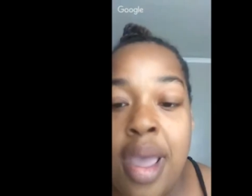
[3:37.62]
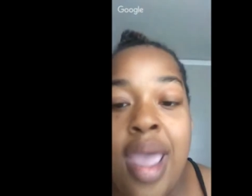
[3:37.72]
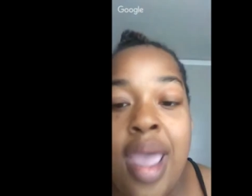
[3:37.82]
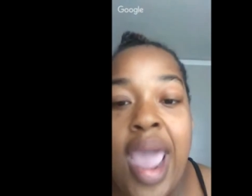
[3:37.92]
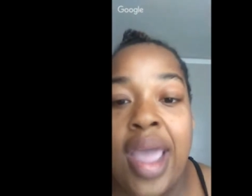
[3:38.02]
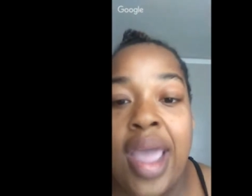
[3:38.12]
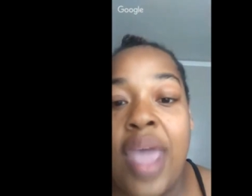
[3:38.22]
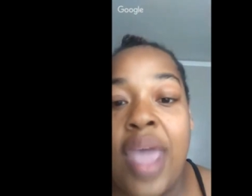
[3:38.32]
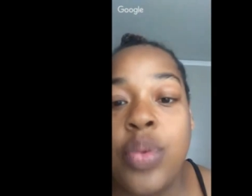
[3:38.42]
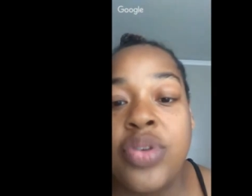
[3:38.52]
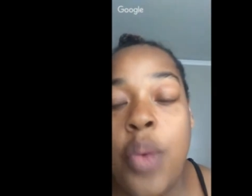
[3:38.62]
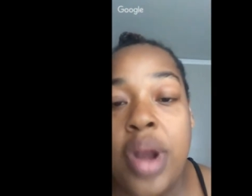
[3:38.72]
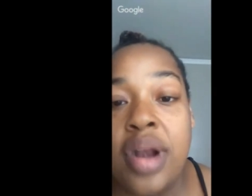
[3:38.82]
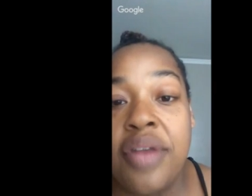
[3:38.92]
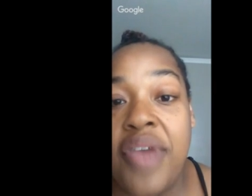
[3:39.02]
And that was one of the
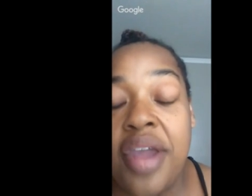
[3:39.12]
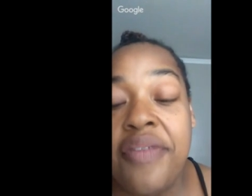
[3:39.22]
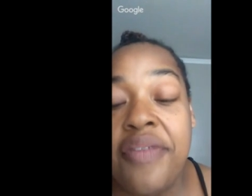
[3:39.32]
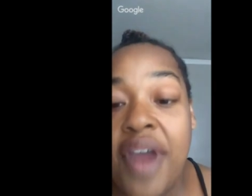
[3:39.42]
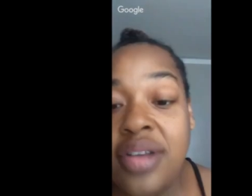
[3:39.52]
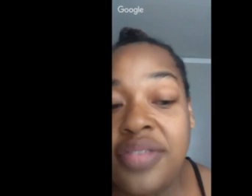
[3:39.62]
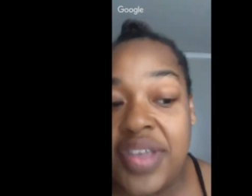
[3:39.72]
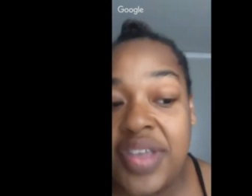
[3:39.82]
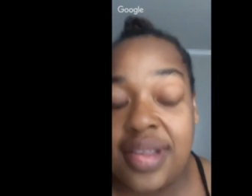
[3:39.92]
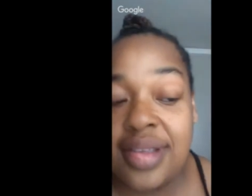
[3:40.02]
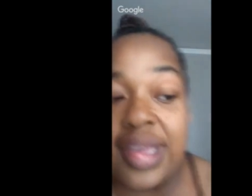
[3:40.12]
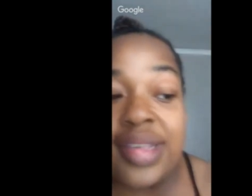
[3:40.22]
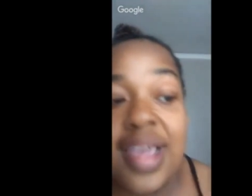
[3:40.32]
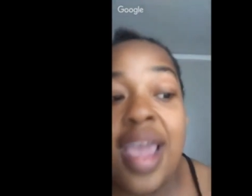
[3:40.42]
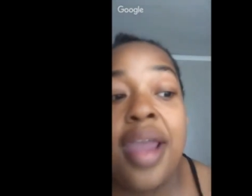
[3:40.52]
very first visits. It
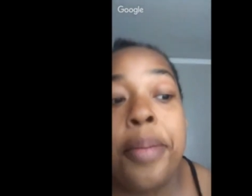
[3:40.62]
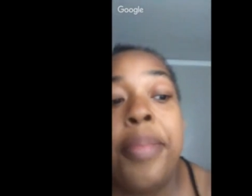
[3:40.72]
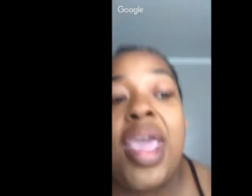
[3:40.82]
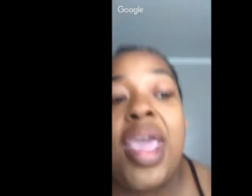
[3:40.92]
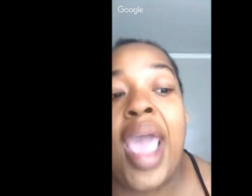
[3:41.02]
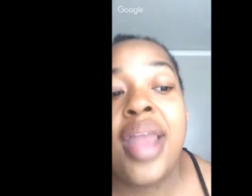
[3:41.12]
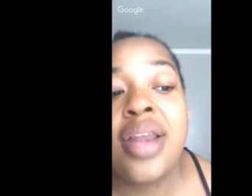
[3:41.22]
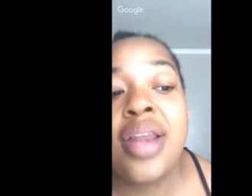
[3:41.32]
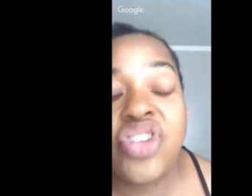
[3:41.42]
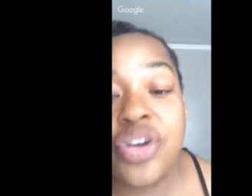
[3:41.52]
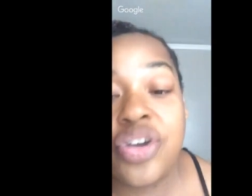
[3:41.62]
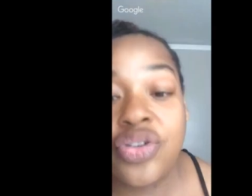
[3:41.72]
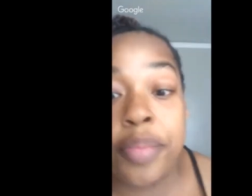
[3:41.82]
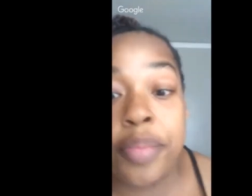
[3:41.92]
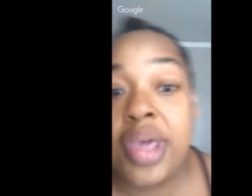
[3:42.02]
scared me and the children
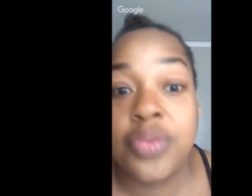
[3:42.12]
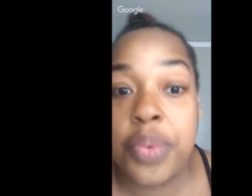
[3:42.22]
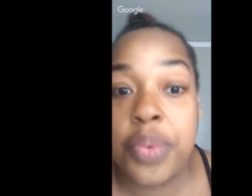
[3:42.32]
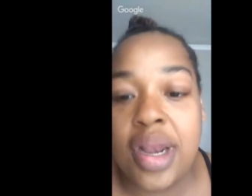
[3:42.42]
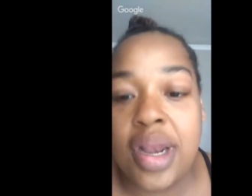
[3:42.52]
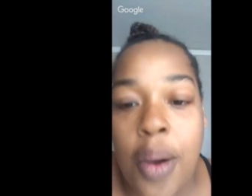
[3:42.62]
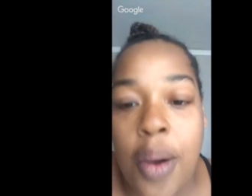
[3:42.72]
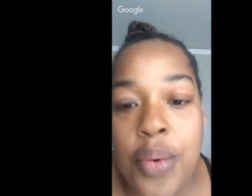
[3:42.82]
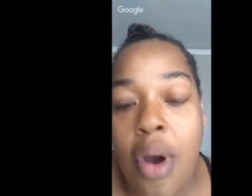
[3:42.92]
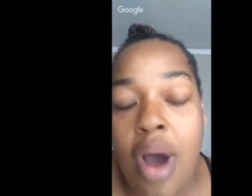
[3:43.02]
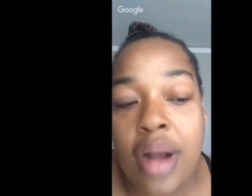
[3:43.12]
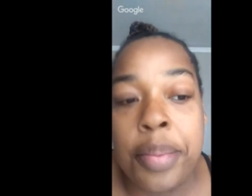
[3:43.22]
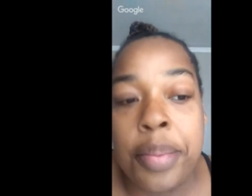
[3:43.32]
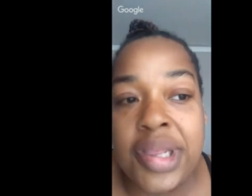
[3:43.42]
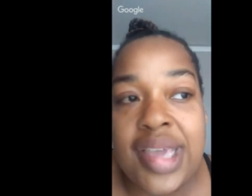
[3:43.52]
because we didn't know who called the
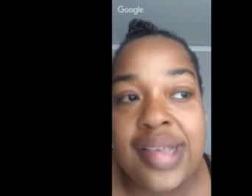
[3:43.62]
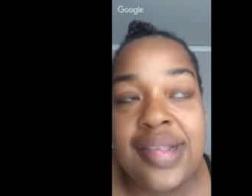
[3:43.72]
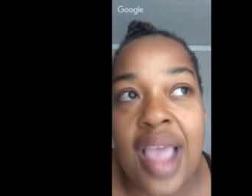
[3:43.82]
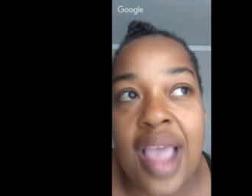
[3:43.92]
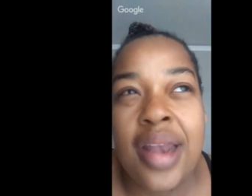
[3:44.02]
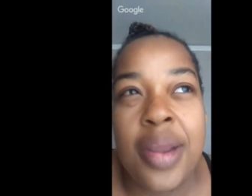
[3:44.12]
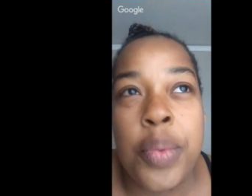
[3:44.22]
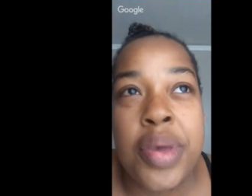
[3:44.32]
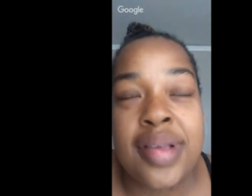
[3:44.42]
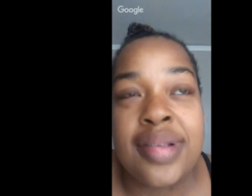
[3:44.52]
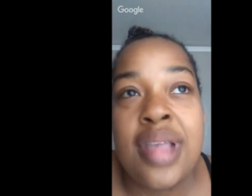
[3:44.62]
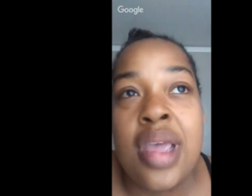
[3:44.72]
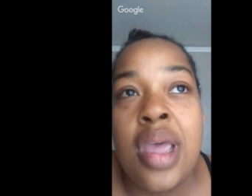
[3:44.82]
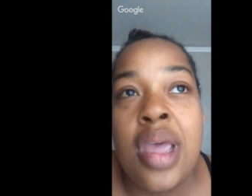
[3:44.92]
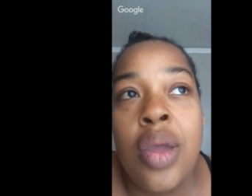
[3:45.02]
police. And it was
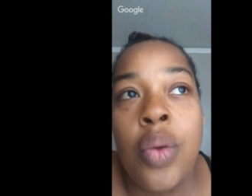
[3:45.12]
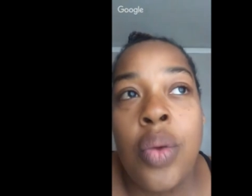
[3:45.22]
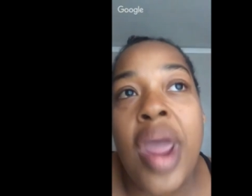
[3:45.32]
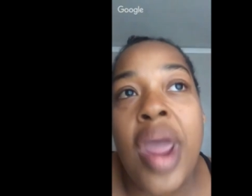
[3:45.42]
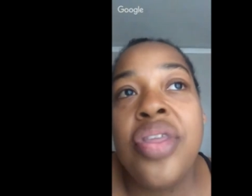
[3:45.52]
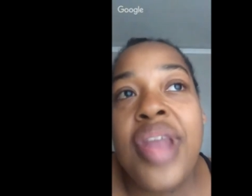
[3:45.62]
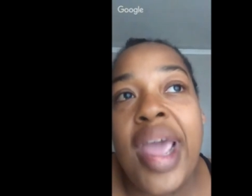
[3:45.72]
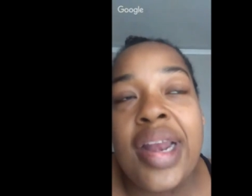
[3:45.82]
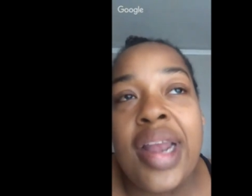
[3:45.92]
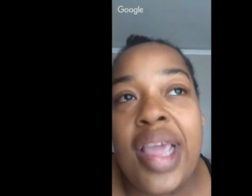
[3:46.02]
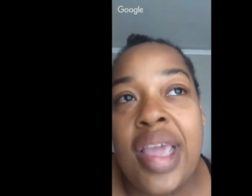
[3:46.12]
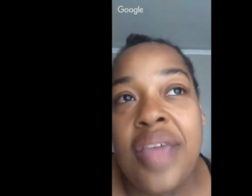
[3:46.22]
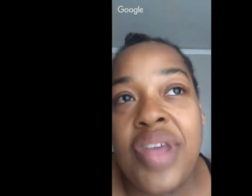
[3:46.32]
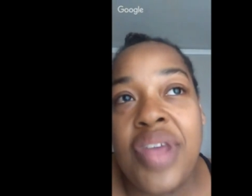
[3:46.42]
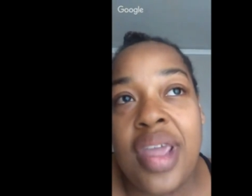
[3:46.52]
rather late in the
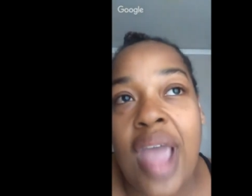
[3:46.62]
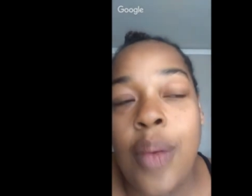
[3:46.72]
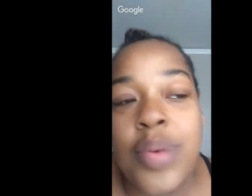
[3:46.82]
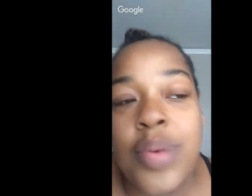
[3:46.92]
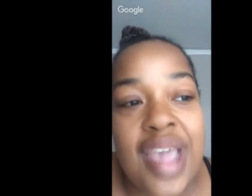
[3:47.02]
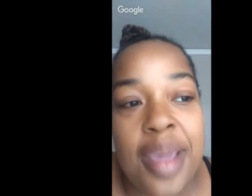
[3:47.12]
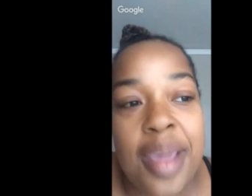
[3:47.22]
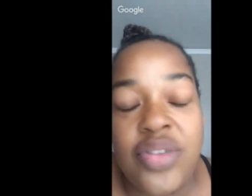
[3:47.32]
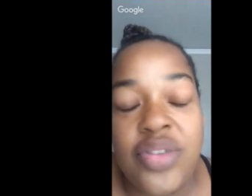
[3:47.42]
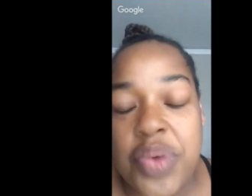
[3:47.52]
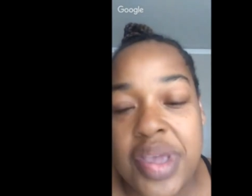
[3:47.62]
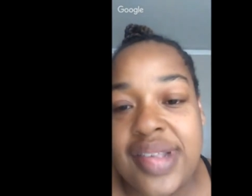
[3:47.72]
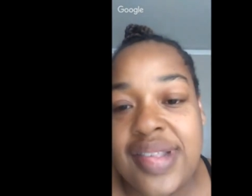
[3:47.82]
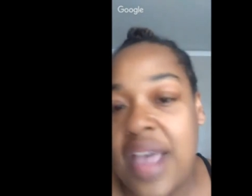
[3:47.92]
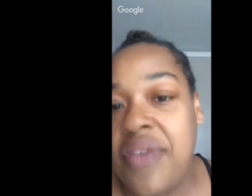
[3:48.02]
evening, I would say between
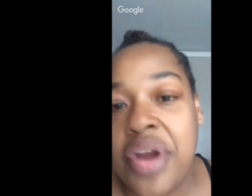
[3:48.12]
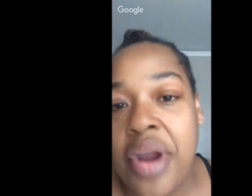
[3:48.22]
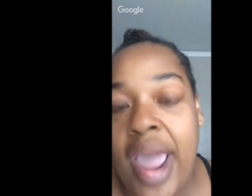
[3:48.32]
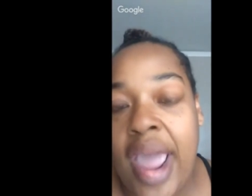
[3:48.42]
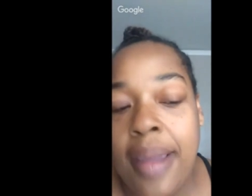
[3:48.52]
seven or eight.